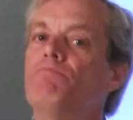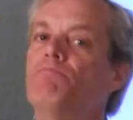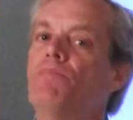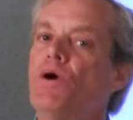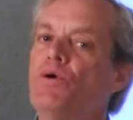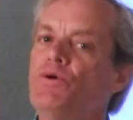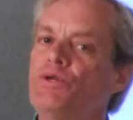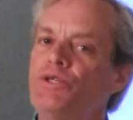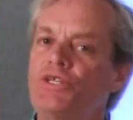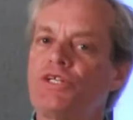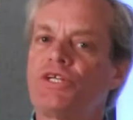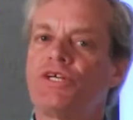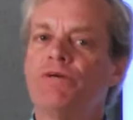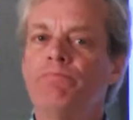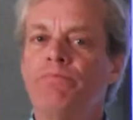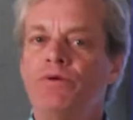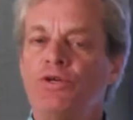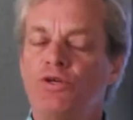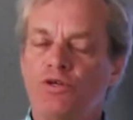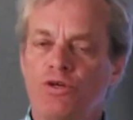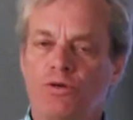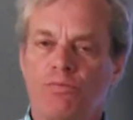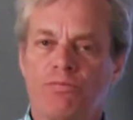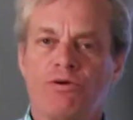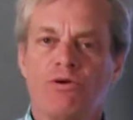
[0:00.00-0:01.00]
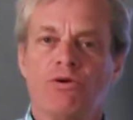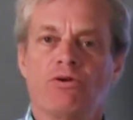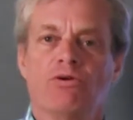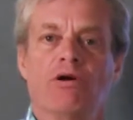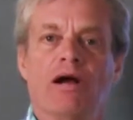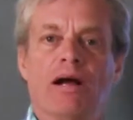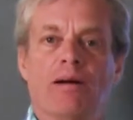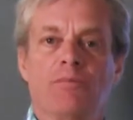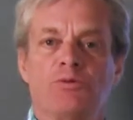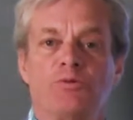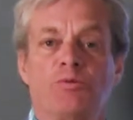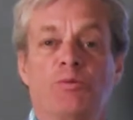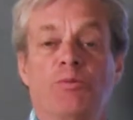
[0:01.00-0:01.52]
Most computer
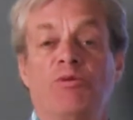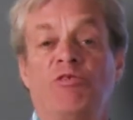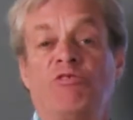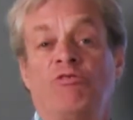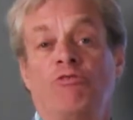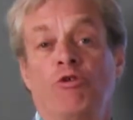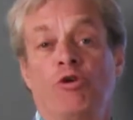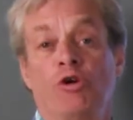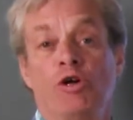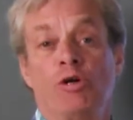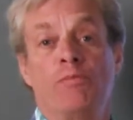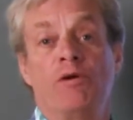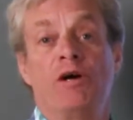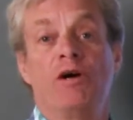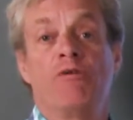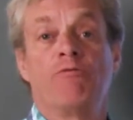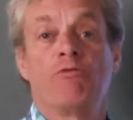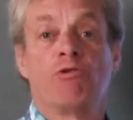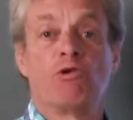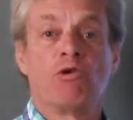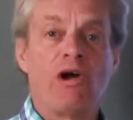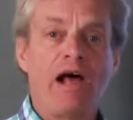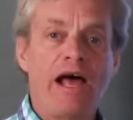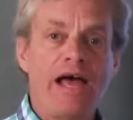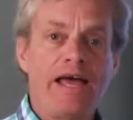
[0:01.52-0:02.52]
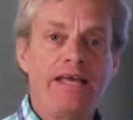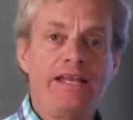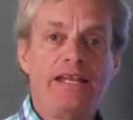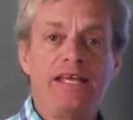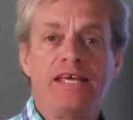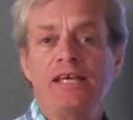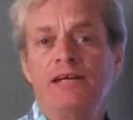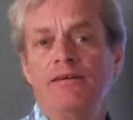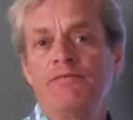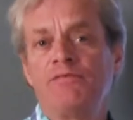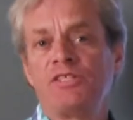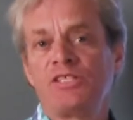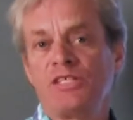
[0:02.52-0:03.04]
programs will perform a
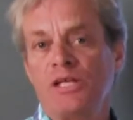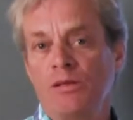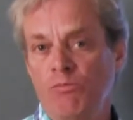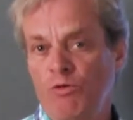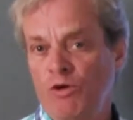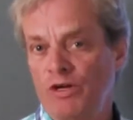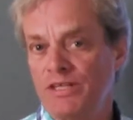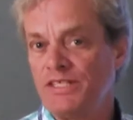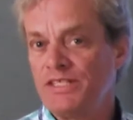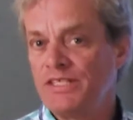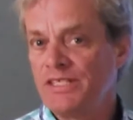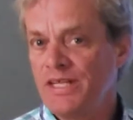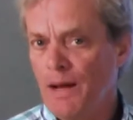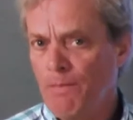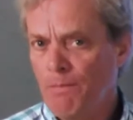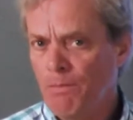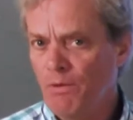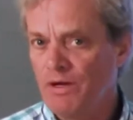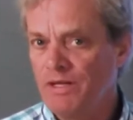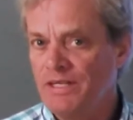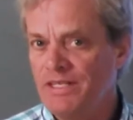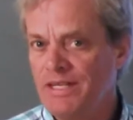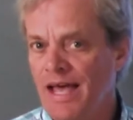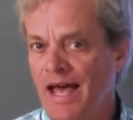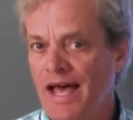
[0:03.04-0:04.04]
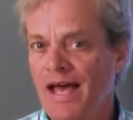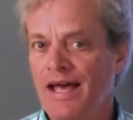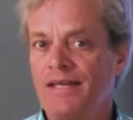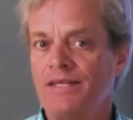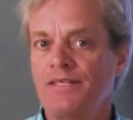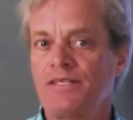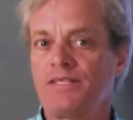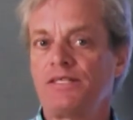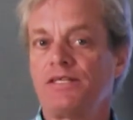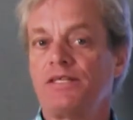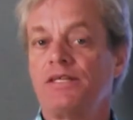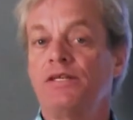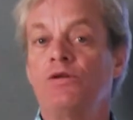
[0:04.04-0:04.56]
variety of somewhat separate
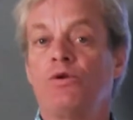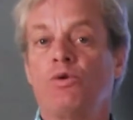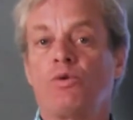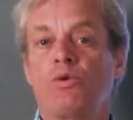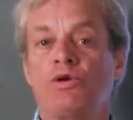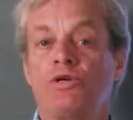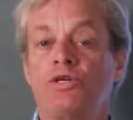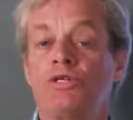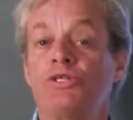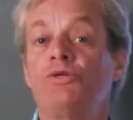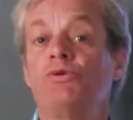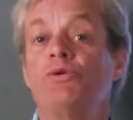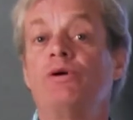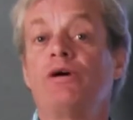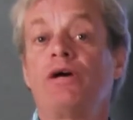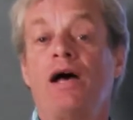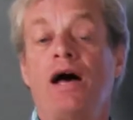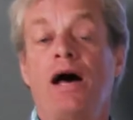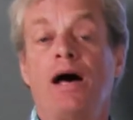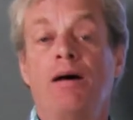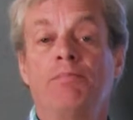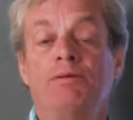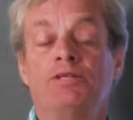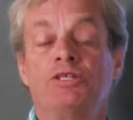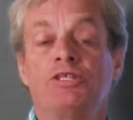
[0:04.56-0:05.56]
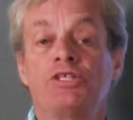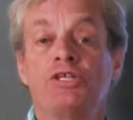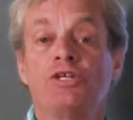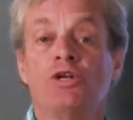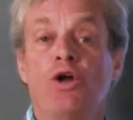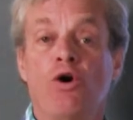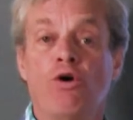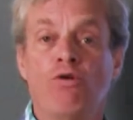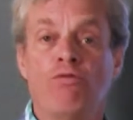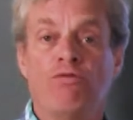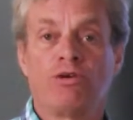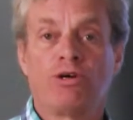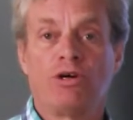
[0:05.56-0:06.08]
tasks in order to accomplish an
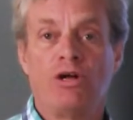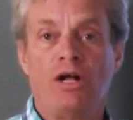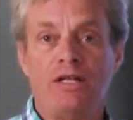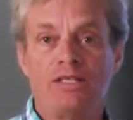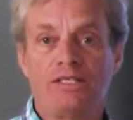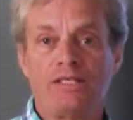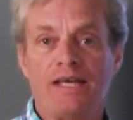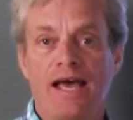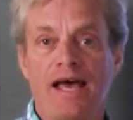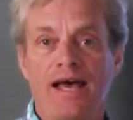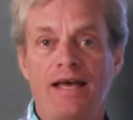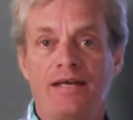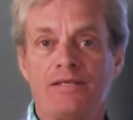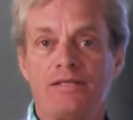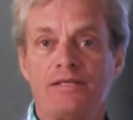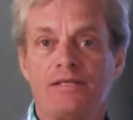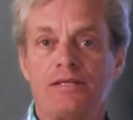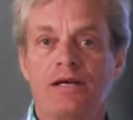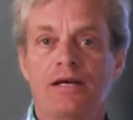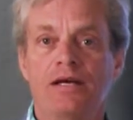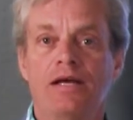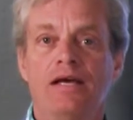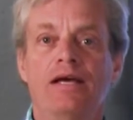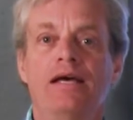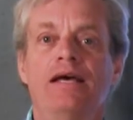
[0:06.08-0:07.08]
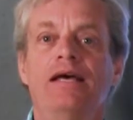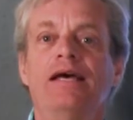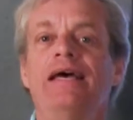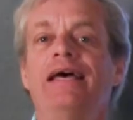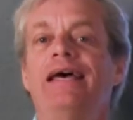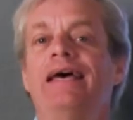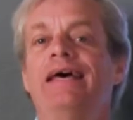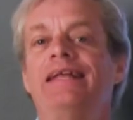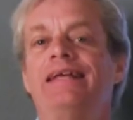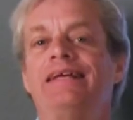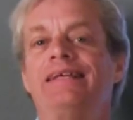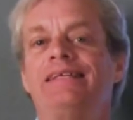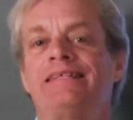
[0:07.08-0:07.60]
overall task.
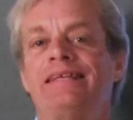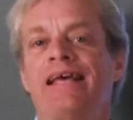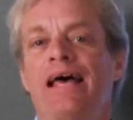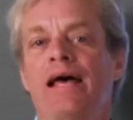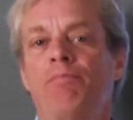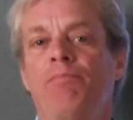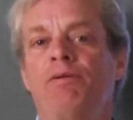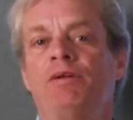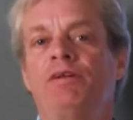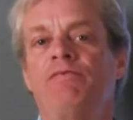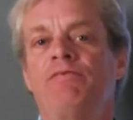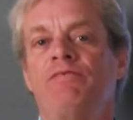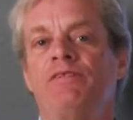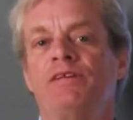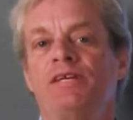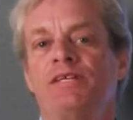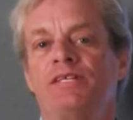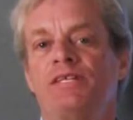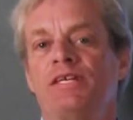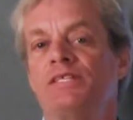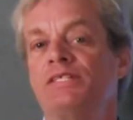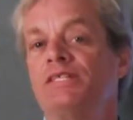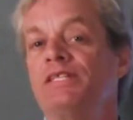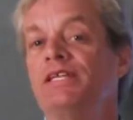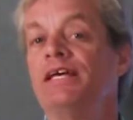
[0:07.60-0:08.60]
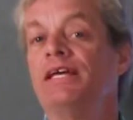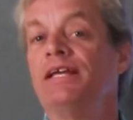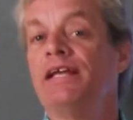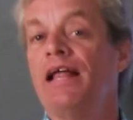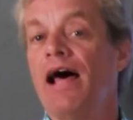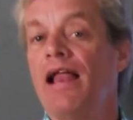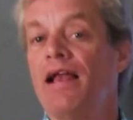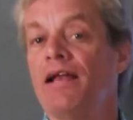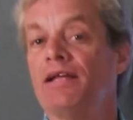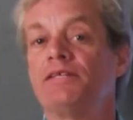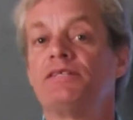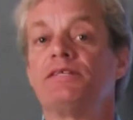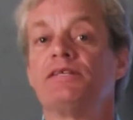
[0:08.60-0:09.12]
An example of this is the
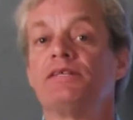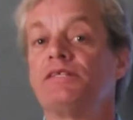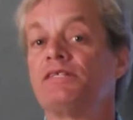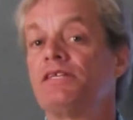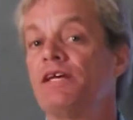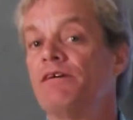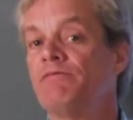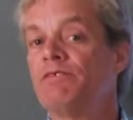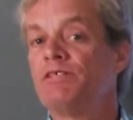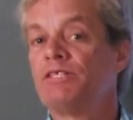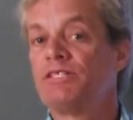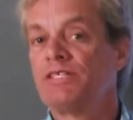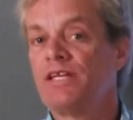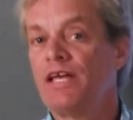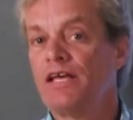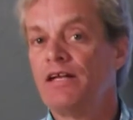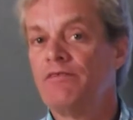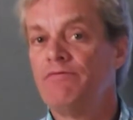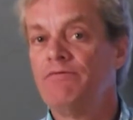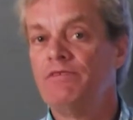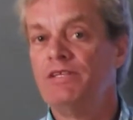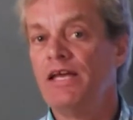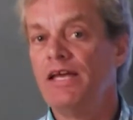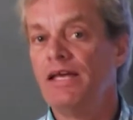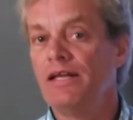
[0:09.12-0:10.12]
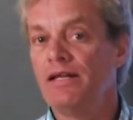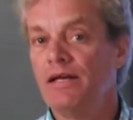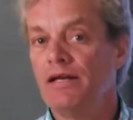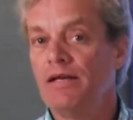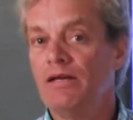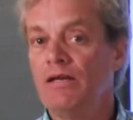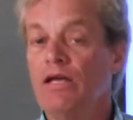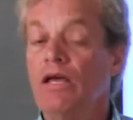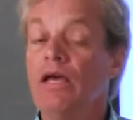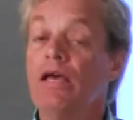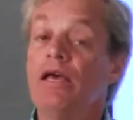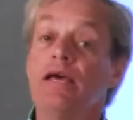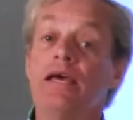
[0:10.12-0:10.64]
analysis of a set of data.
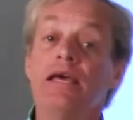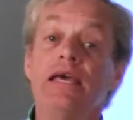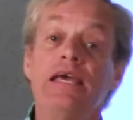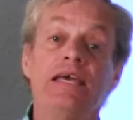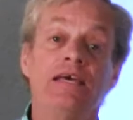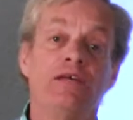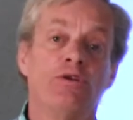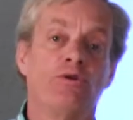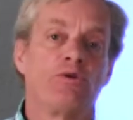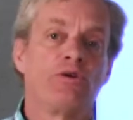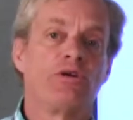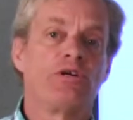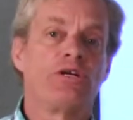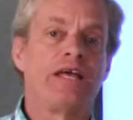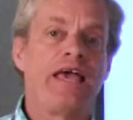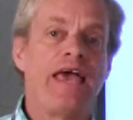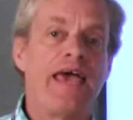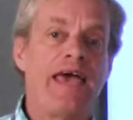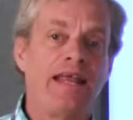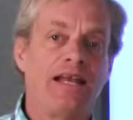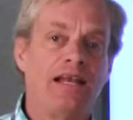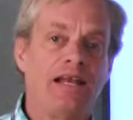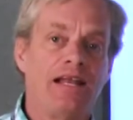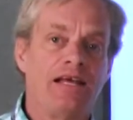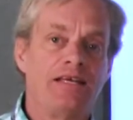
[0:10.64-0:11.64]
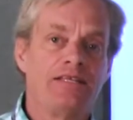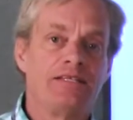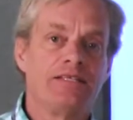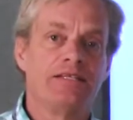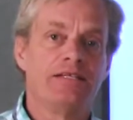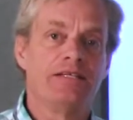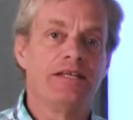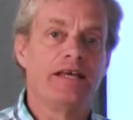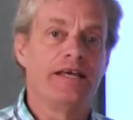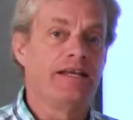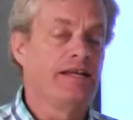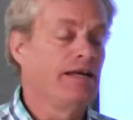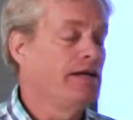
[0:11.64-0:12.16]
In order to analyze the
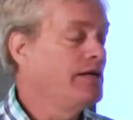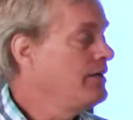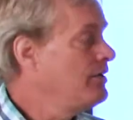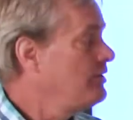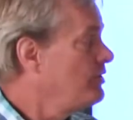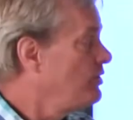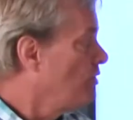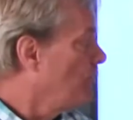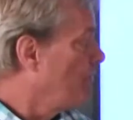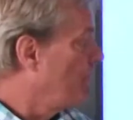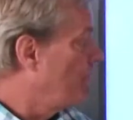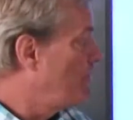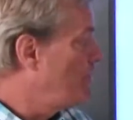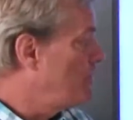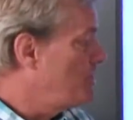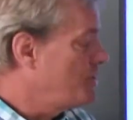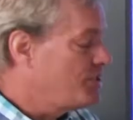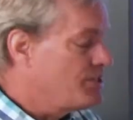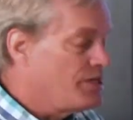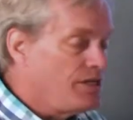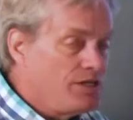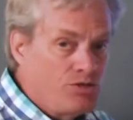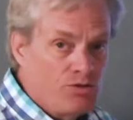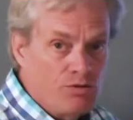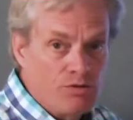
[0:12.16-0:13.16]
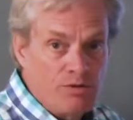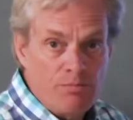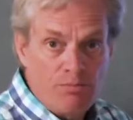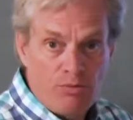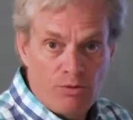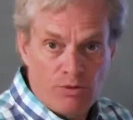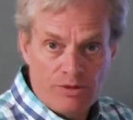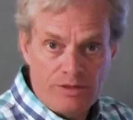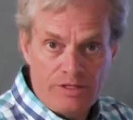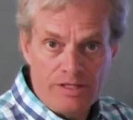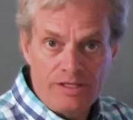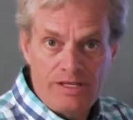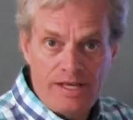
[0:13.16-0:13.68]
data, you'll first need to
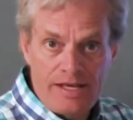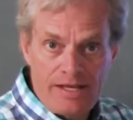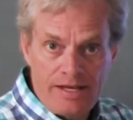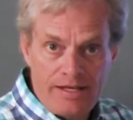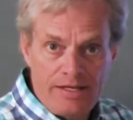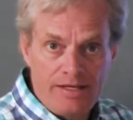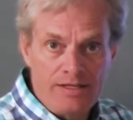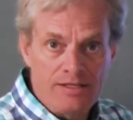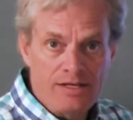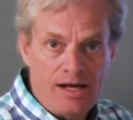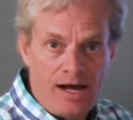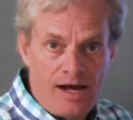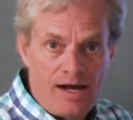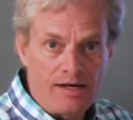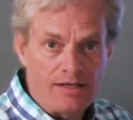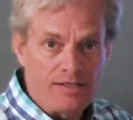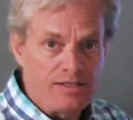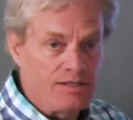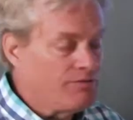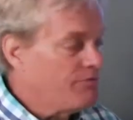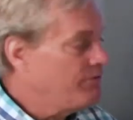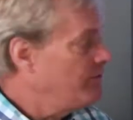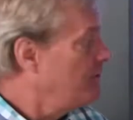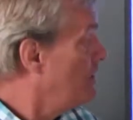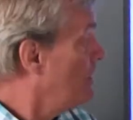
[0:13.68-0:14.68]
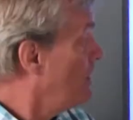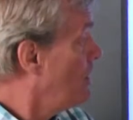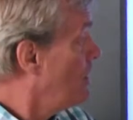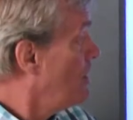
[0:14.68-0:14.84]
import the data into Octave,